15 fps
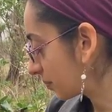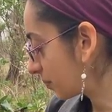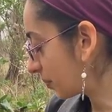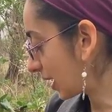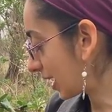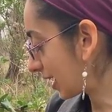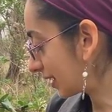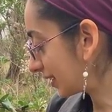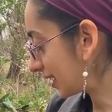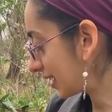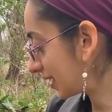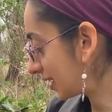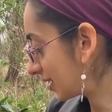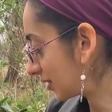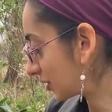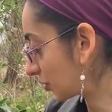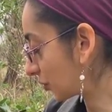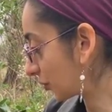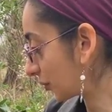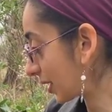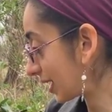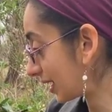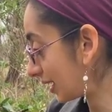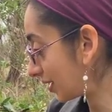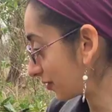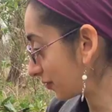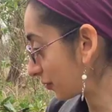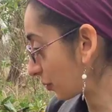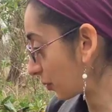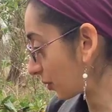But it is great
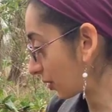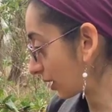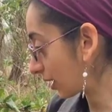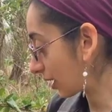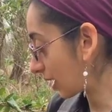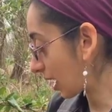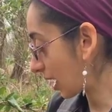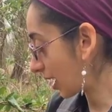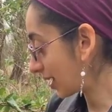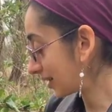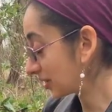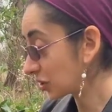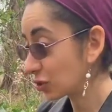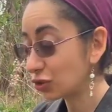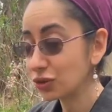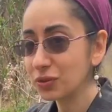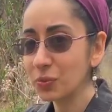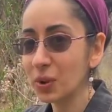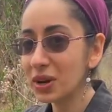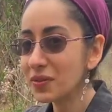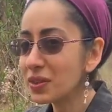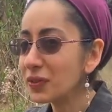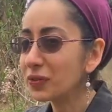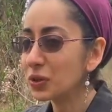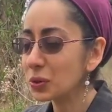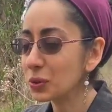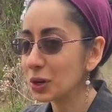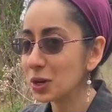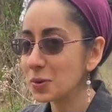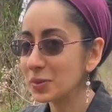for, it's one of the
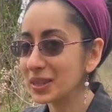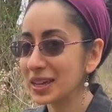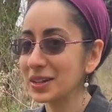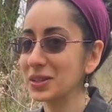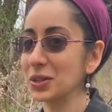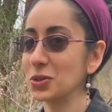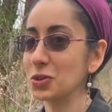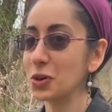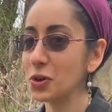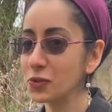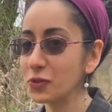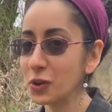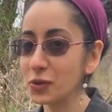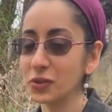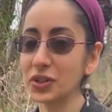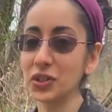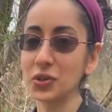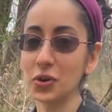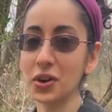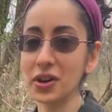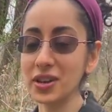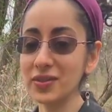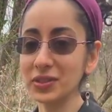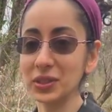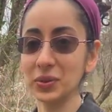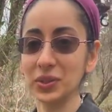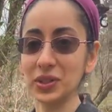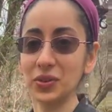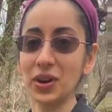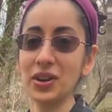few herbs that is a tropho-restorative, so
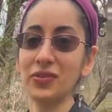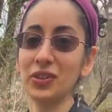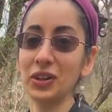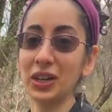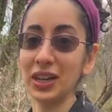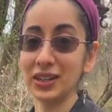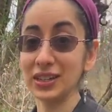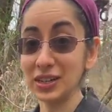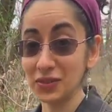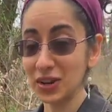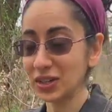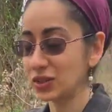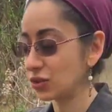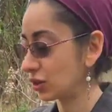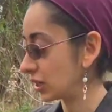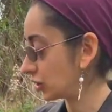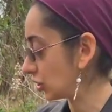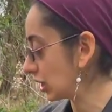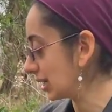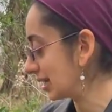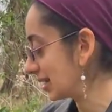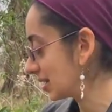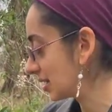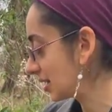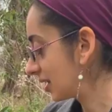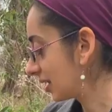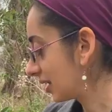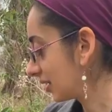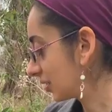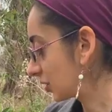it's great for kidney restoration.
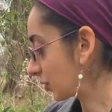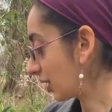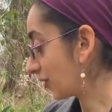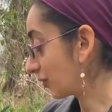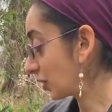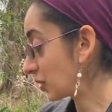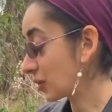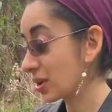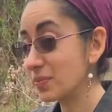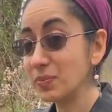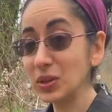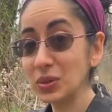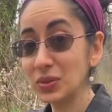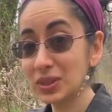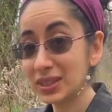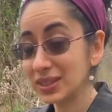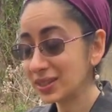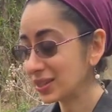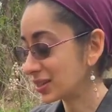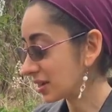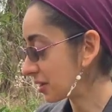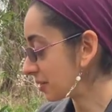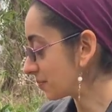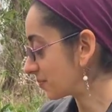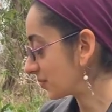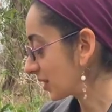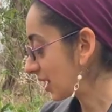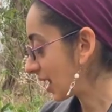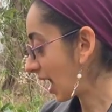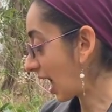It's great for your immune system.
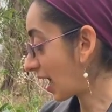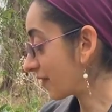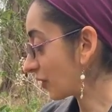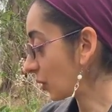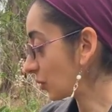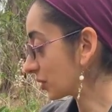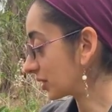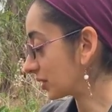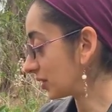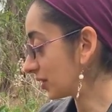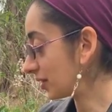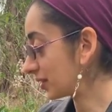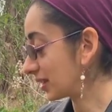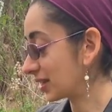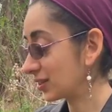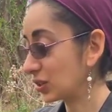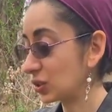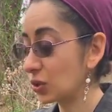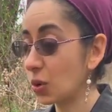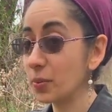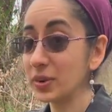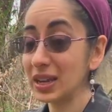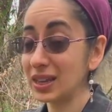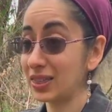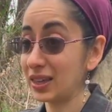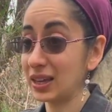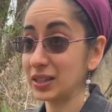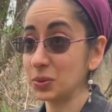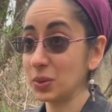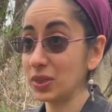I've also done so many
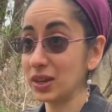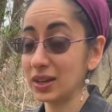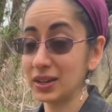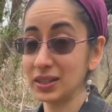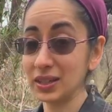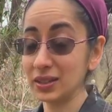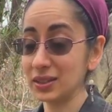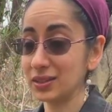things with it because